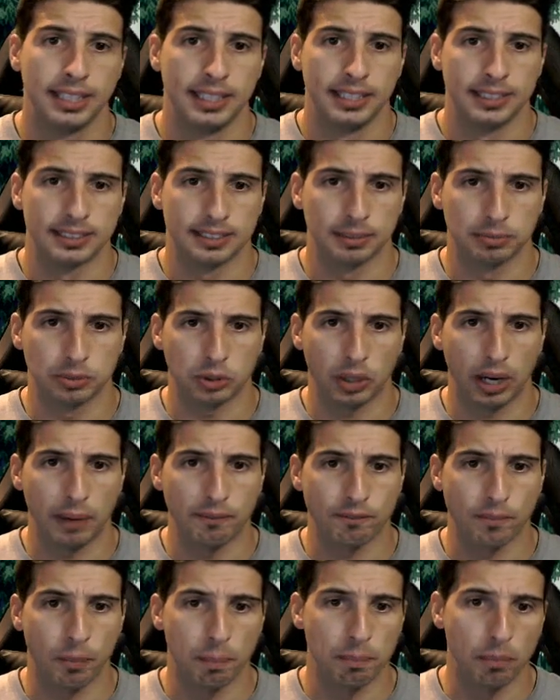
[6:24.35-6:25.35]

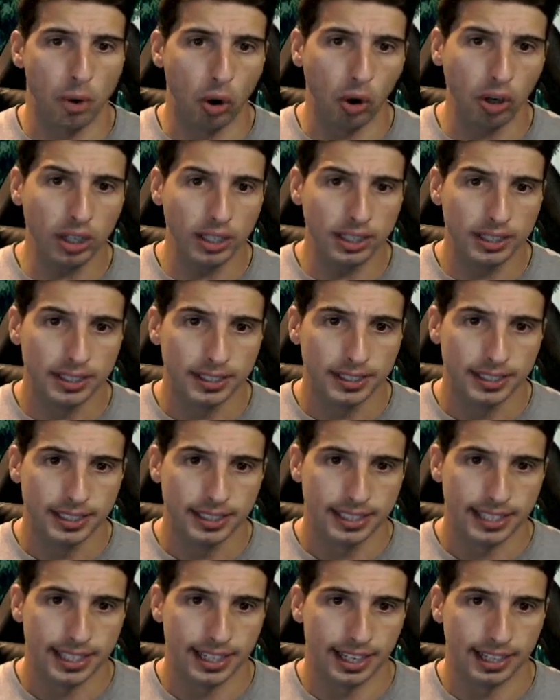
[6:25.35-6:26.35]
Subscribe more.
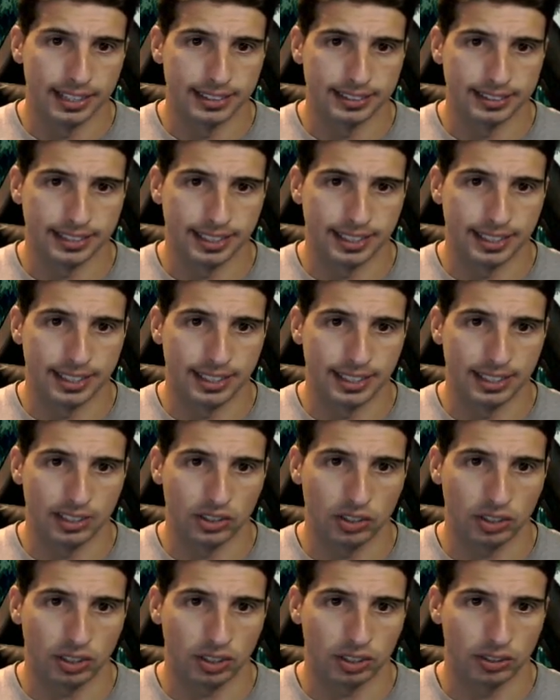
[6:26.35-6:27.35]
And, uh,
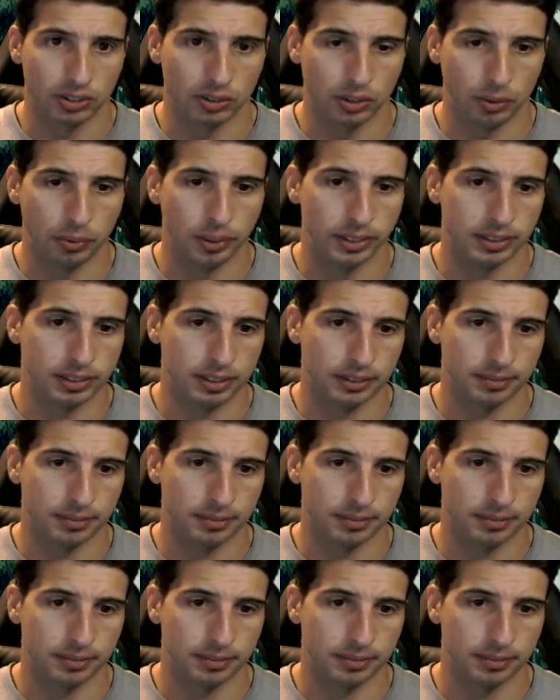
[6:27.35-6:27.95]
oh, you know what?